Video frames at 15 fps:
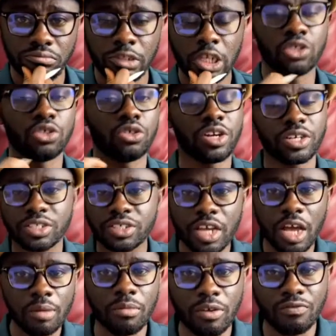So there are
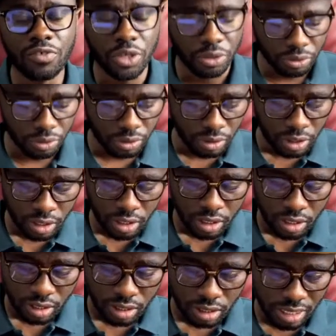some of you,
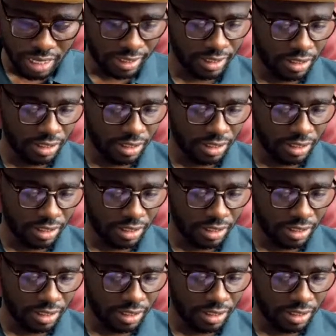it's